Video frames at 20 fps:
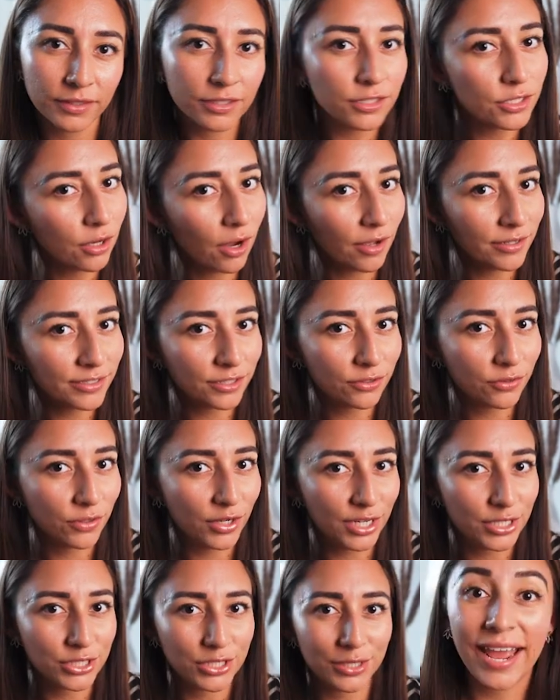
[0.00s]
to content
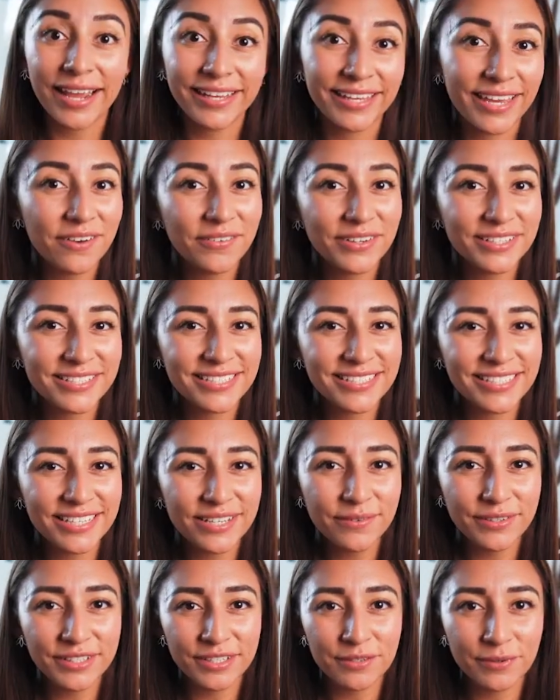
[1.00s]
creation? I can't wait to see
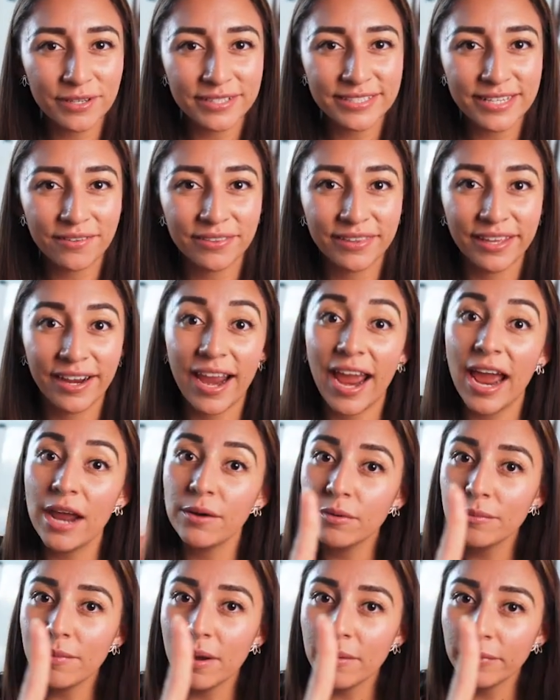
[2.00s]
what you put down there.
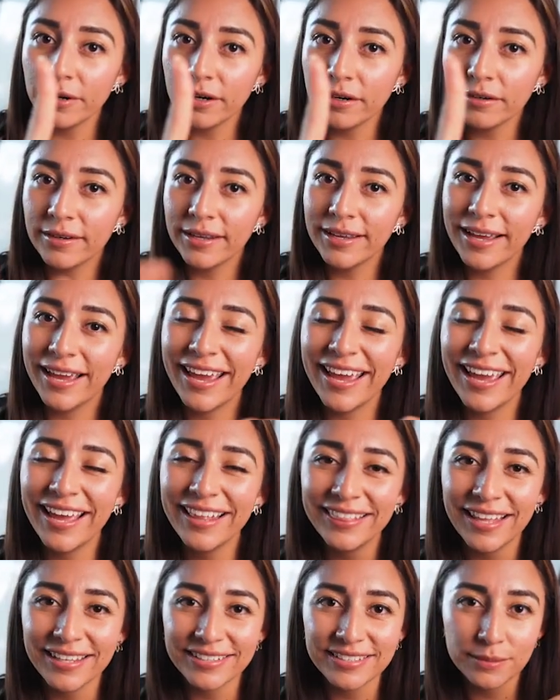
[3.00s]
And remember,
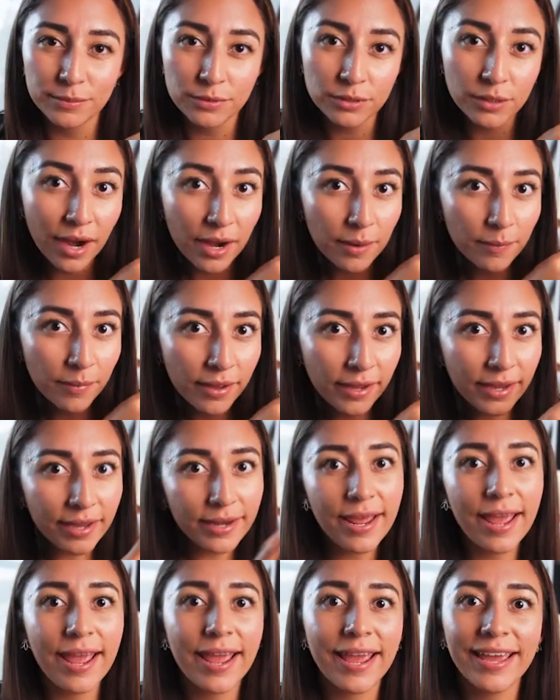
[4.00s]
hit that subscribe
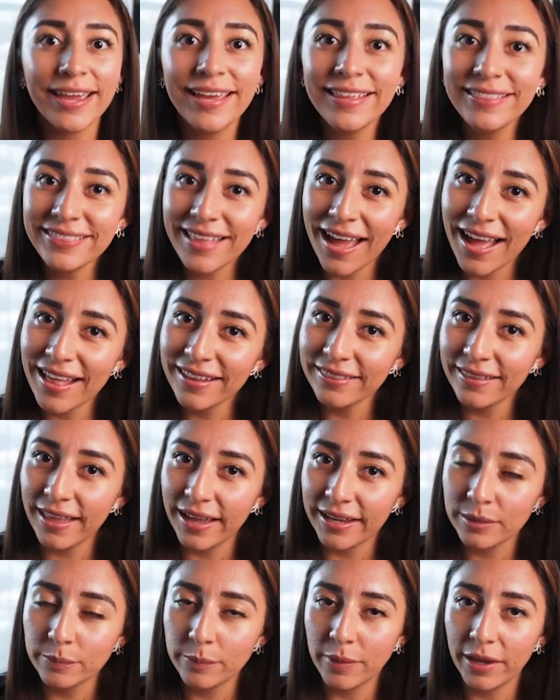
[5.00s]
button, hit that
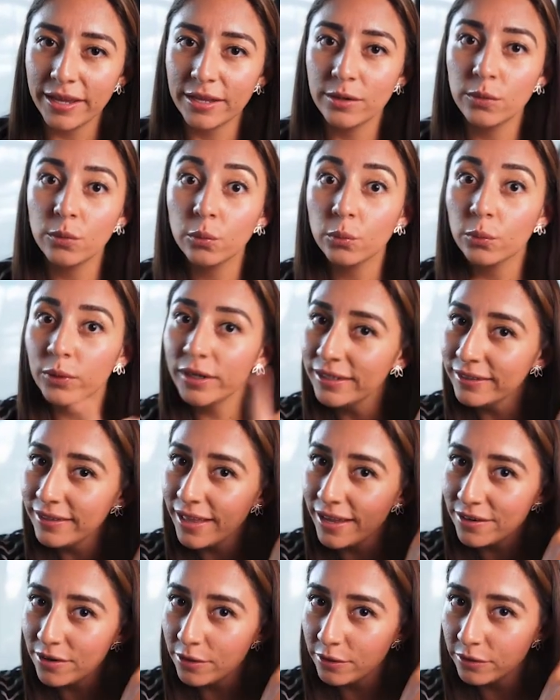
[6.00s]
like button, ring
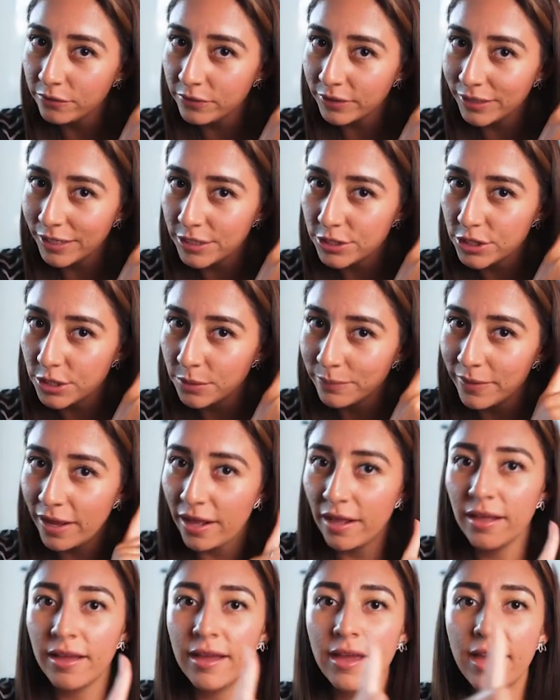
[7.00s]
that notification
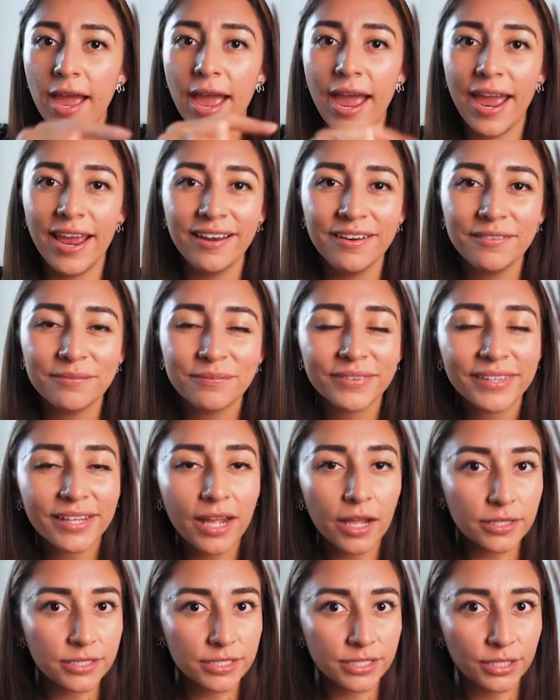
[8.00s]
bell, and
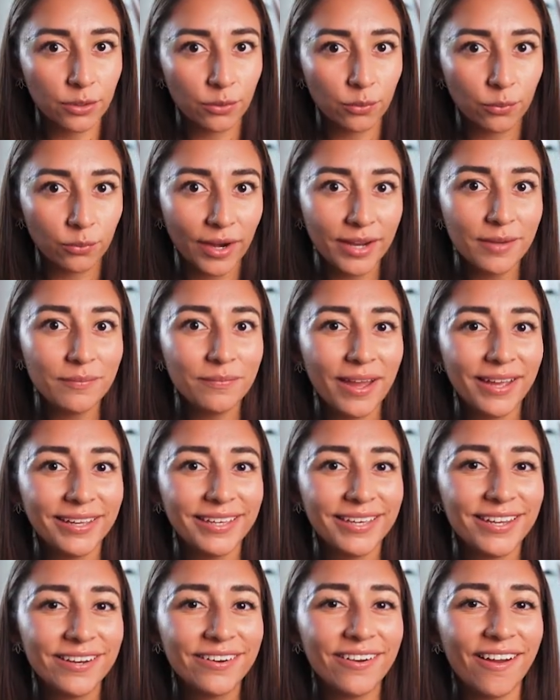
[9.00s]
I'll see you right back
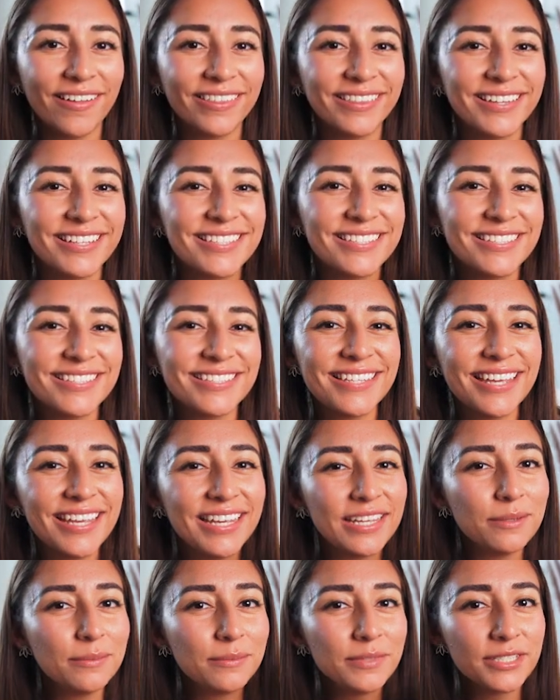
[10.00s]
here on this
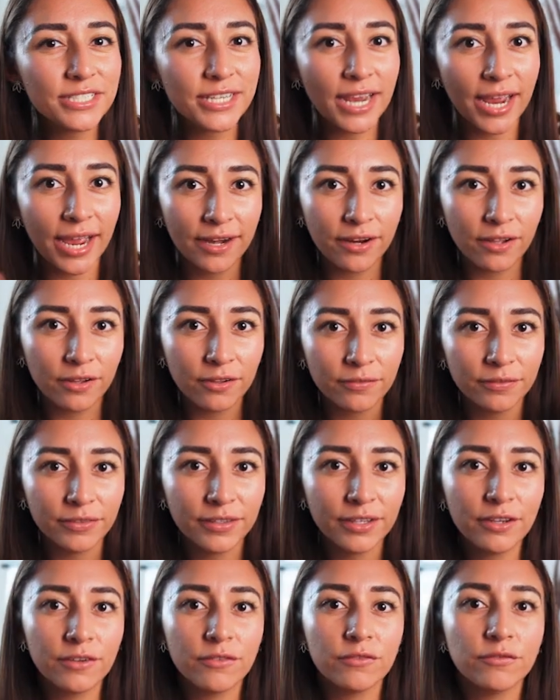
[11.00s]
same channel
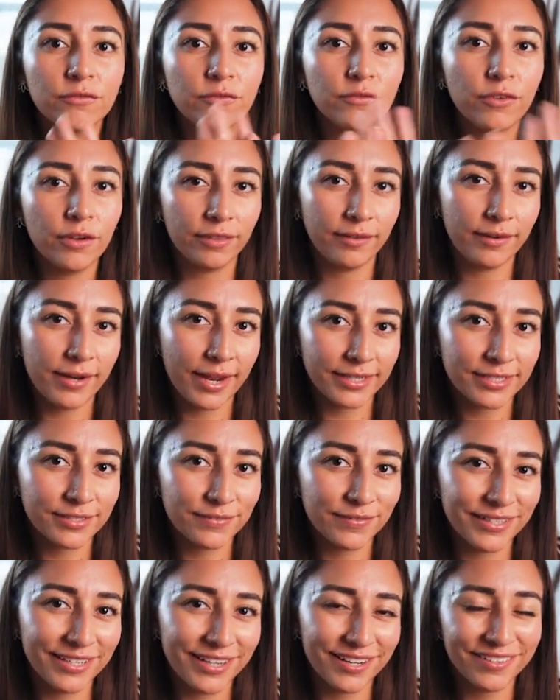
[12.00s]
for the next
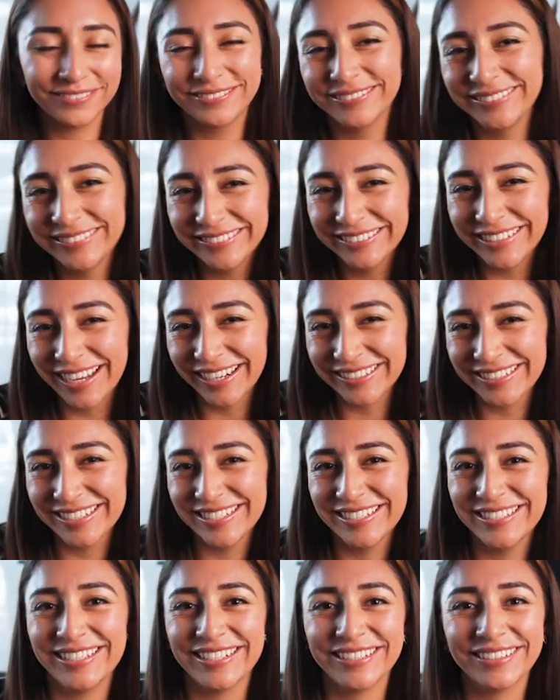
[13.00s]
video. Talk to
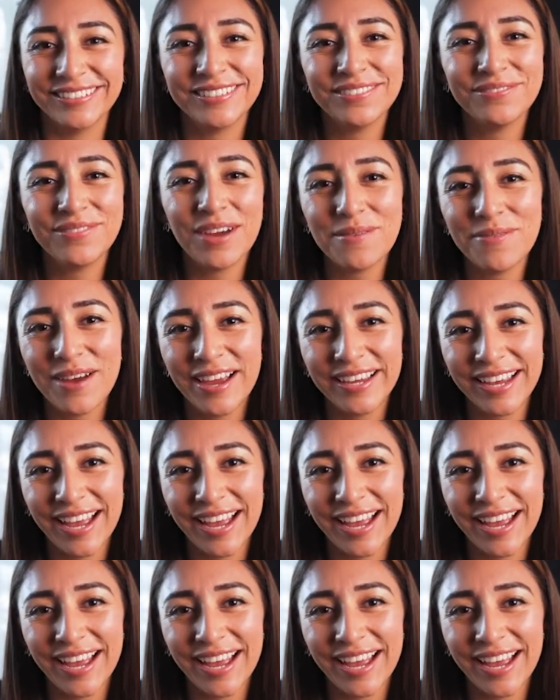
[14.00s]
you soon. Bye-bye,